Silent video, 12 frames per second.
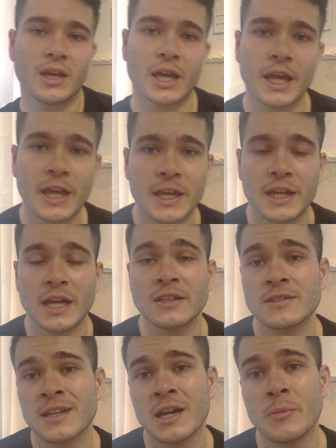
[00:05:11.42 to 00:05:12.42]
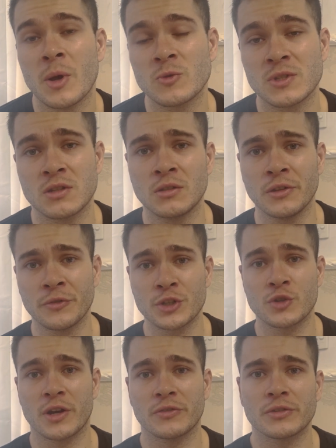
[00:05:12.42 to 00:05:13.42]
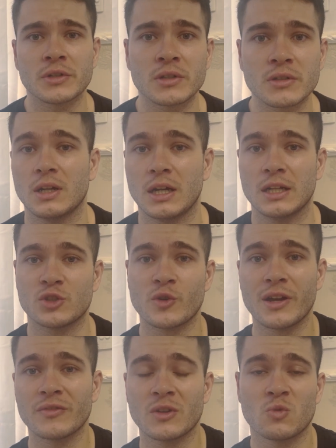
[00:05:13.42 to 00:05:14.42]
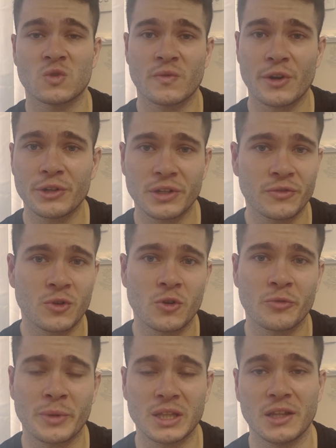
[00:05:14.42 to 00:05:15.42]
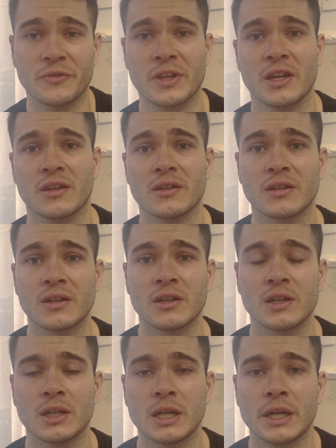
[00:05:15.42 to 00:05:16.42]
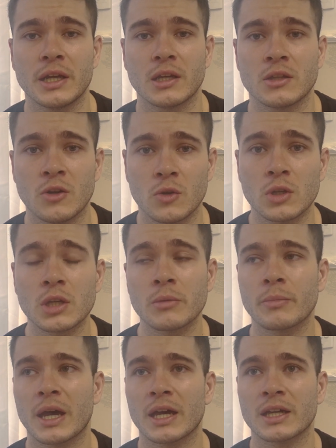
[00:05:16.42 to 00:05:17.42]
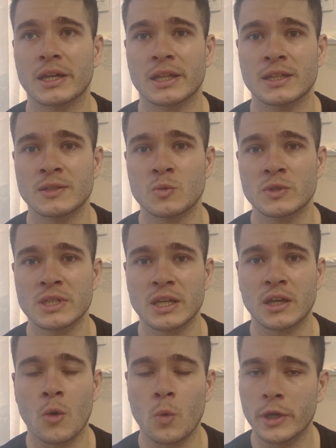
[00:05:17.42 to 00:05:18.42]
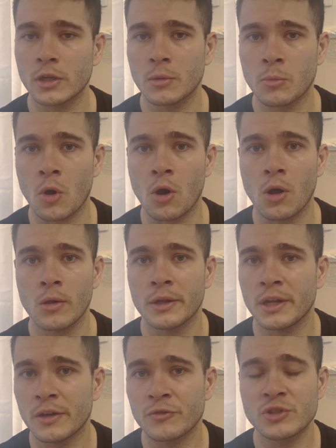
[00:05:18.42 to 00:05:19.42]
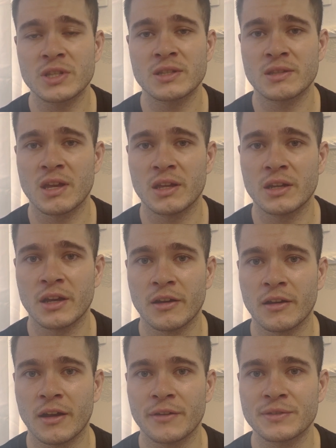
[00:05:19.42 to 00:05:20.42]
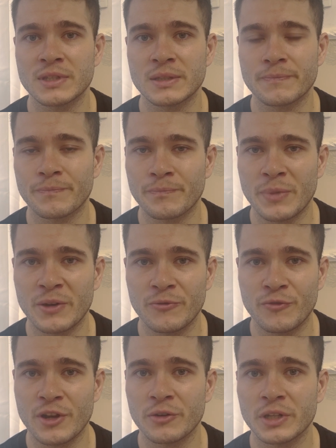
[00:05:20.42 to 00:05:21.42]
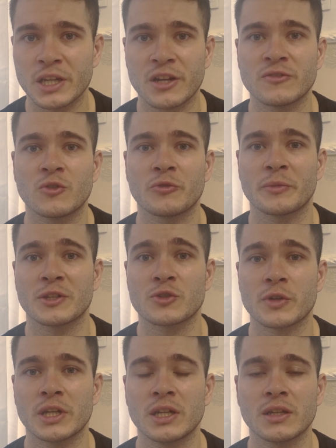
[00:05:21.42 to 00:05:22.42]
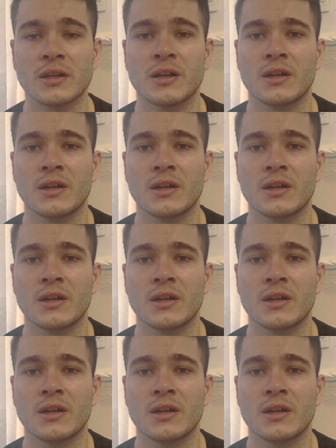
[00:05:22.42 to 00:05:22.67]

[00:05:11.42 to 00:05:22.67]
And at the time, I was a delivery driver. Driving was very difficult with my left hand. You know, looking back, this was like a wake-up call, and ever since then, I've been very careful with my training,